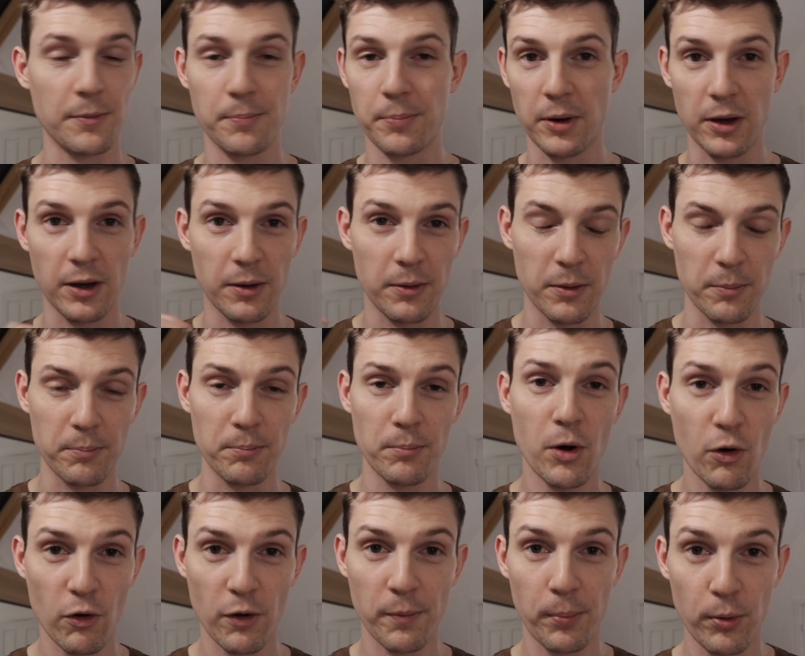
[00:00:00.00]
But
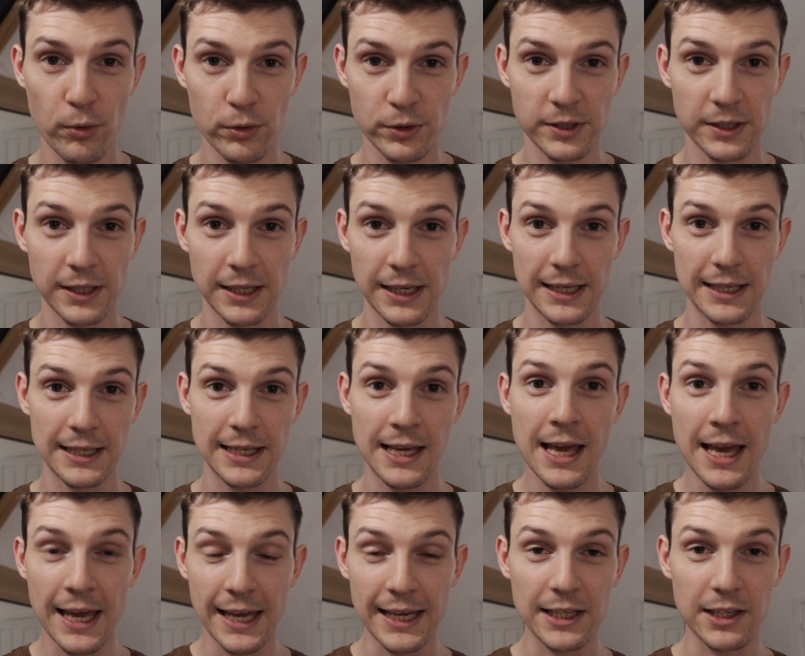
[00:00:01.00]
more importantly,
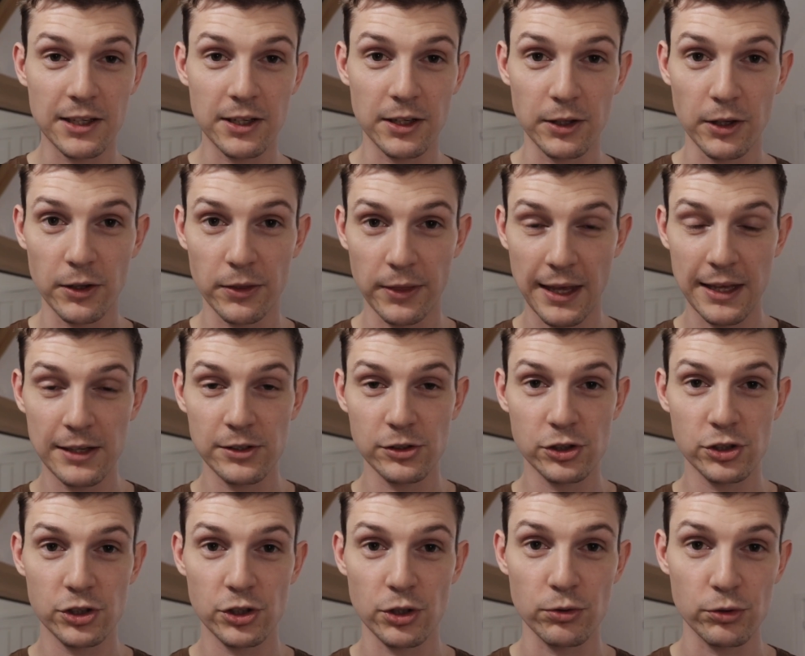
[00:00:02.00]
it can then
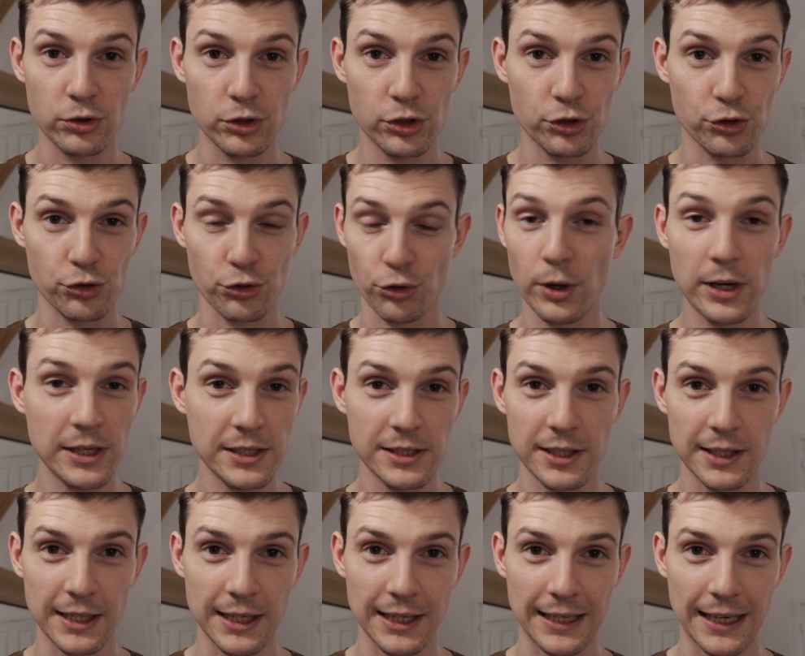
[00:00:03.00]
shoot straight to
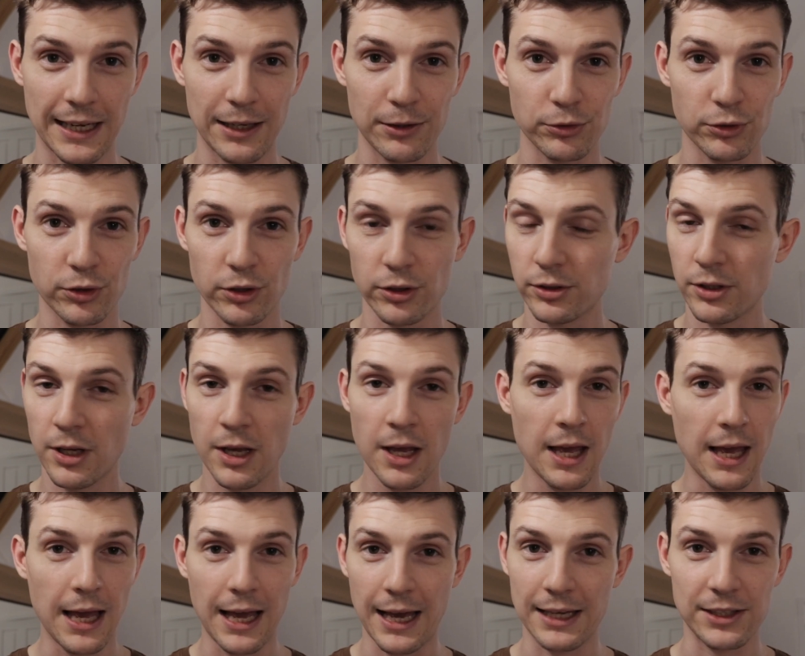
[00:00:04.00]
the accountant
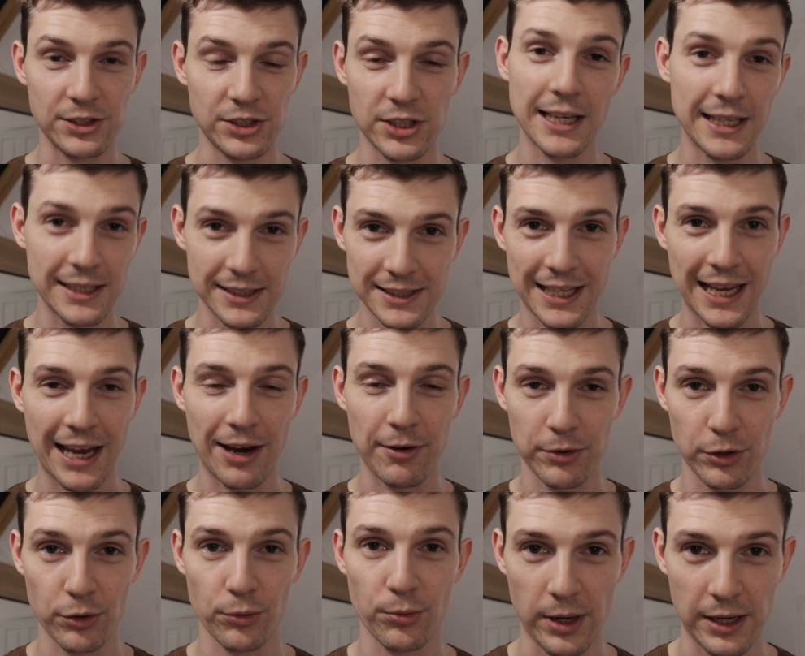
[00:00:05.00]
and she takes care
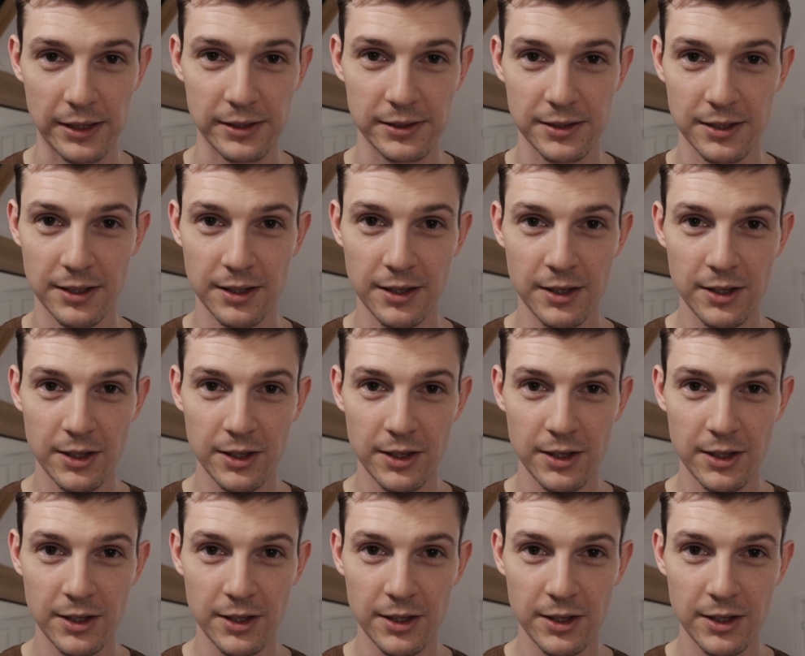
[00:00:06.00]
of the rest.